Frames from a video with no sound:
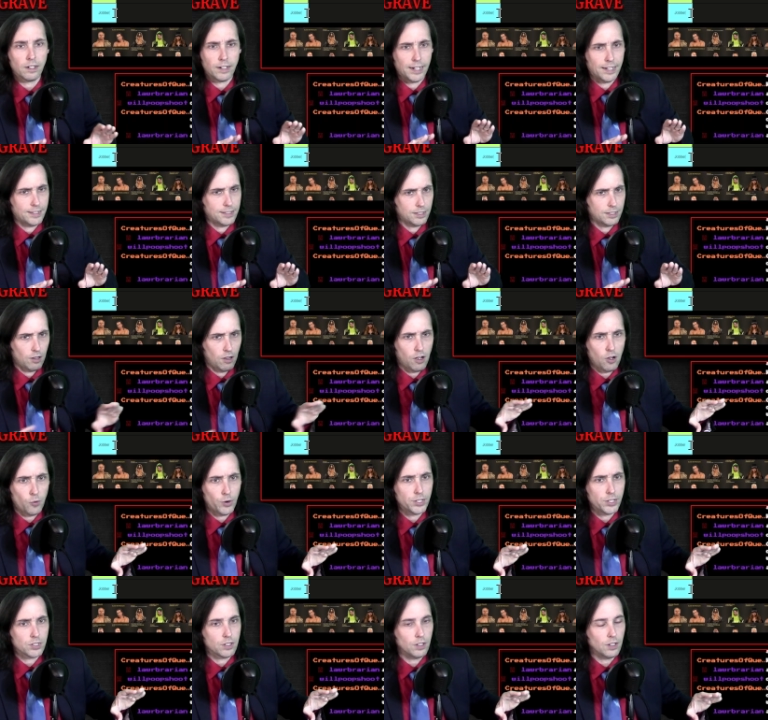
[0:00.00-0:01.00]
It's
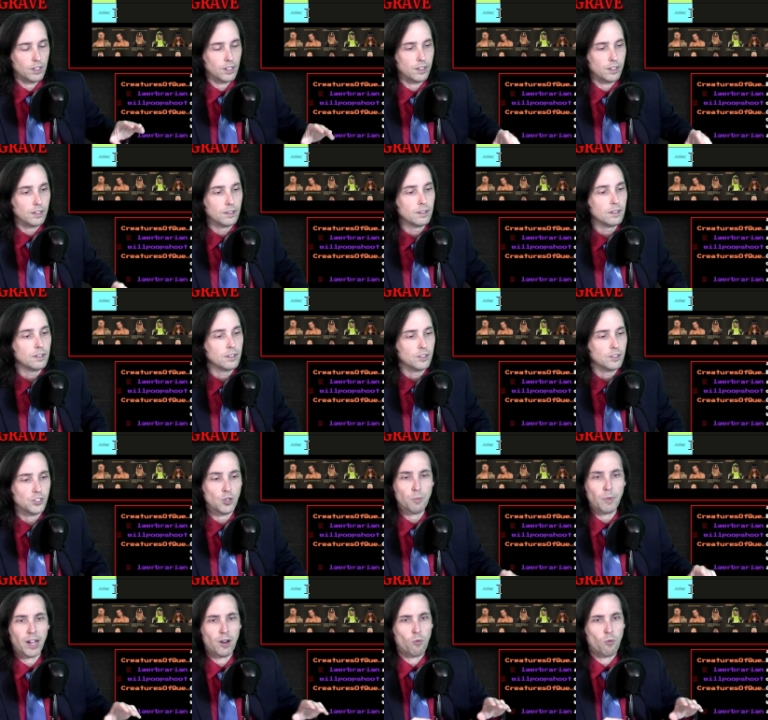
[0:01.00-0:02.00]
always good. You
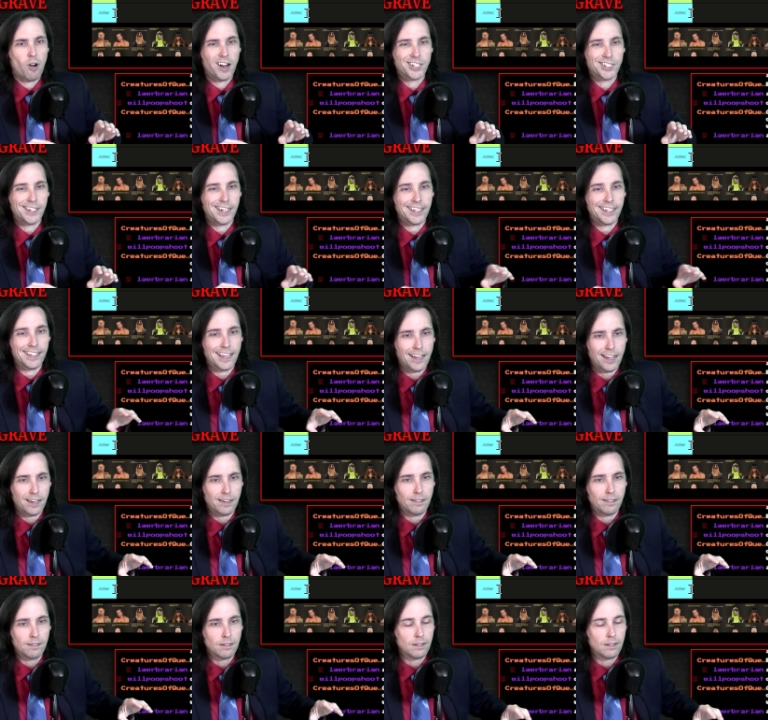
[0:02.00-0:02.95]
might watch it again.